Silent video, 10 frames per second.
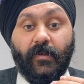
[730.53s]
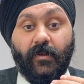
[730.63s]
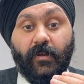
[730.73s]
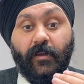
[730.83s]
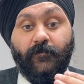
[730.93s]

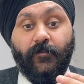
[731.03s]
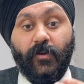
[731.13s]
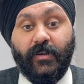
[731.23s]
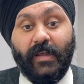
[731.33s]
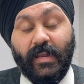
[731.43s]
if you
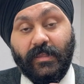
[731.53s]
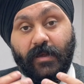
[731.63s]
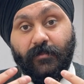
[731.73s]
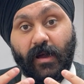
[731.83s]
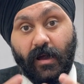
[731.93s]
are telling
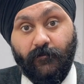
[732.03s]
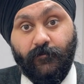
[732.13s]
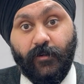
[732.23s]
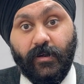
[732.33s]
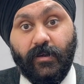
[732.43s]
them
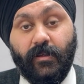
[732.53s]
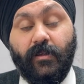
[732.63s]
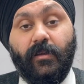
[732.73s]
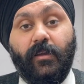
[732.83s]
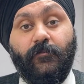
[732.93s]
upfront,
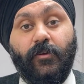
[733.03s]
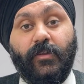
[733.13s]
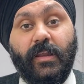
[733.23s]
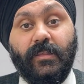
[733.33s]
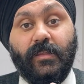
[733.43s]
if you're
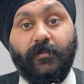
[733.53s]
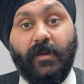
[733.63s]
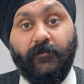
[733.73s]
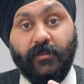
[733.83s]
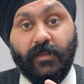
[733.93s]
telling them
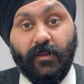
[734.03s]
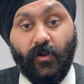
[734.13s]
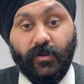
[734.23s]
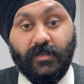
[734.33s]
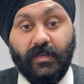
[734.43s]
everything
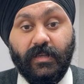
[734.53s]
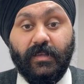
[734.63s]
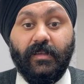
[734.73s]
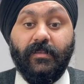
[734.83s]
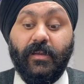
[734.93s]
honestly,
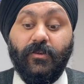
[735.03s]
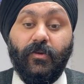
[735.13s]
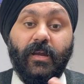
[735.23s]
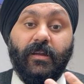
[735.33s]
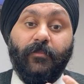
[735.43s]
then you
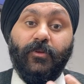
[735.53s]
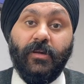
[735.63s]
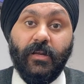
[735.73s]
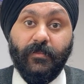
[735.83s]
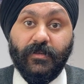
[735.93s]
get up to
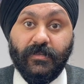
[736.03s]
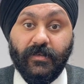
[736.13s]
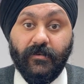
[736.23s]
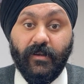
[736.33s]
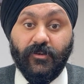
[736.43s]

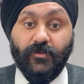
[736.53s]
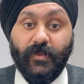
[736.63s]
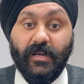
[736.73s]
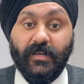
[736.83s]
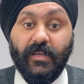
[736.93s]
30% reduction
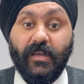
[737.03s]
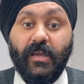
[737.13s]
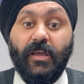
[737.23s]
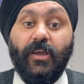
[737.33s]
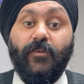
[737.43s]
penalty.
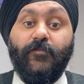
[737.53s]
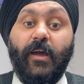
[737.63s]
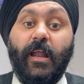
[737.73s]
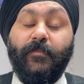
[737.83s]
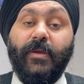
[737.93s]
If you're
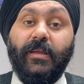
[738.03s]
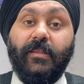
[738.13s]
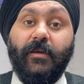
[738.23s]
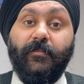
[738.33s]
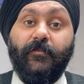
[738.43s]
helping
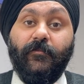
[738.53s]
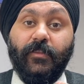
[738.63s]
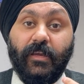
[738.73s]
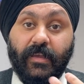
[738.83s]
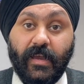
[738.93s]
them with
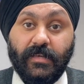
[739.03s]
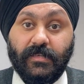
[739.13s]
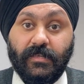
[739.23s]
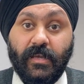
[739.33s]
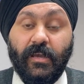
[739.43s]
the
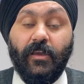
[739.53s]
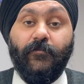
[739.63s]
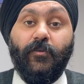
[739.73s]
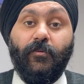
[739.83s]
case, if you're